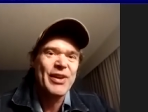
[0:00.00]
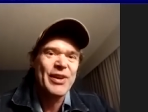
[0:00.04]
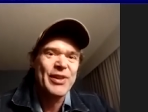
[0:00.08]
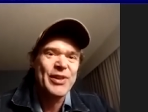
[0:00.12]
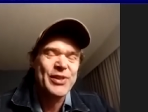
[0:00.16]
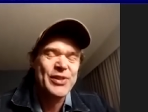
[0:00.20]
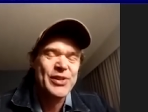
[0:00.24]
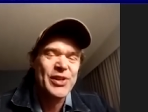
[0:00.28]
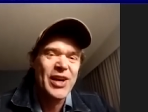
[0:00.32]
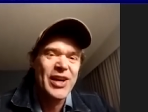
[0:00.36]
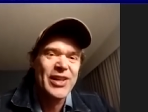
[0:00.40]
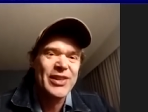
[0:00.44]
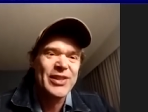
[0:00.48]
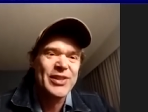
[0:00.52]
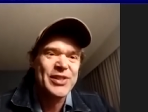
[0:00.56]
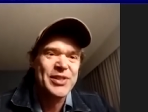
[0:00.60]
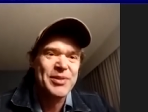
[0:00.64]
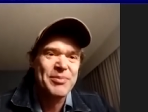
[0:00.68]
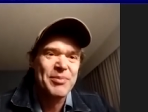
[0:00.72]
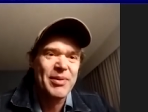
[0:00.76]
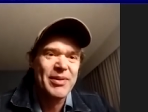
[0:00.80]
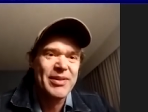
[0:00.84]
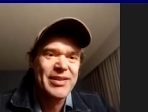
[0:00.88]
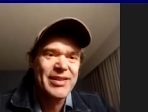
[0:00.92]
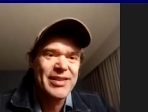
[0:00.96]
Am every I in song. a
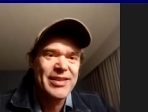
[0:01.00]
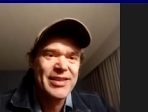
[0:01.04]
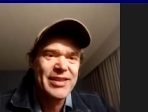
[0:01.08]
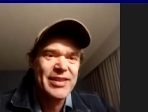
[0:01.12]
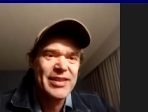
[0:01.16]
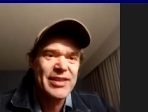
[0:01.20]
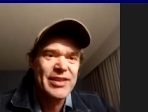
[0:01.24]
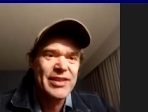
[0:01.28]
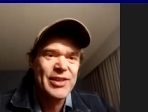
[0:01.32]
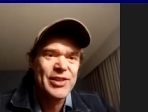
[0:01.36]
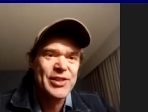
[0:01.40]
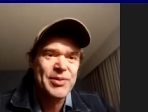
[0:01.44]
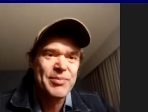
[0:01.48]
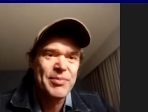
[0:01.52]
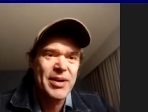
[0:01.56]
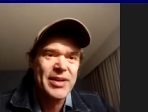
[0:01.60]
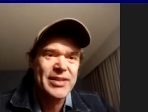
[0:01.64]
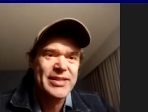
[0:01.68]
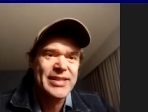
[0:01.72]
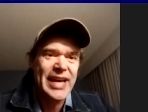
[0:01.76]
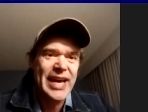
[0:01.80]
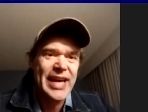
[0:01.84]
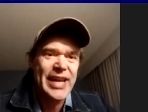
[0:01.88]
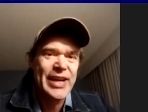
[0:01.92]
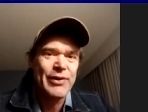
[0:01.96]
song? Am I in a
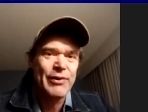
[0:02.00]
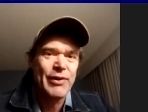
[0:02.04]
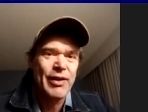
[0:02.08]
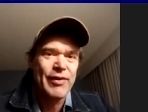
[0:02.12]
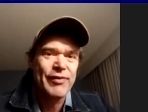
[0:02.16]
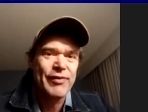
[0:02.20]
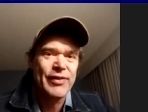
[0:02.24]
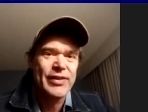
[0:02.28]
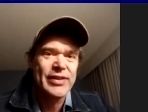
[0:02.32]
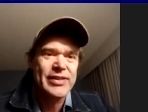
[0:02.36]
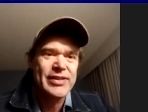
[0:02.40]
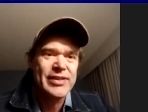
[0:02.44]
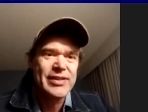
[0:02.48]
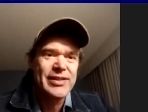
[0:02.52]
Montana a song?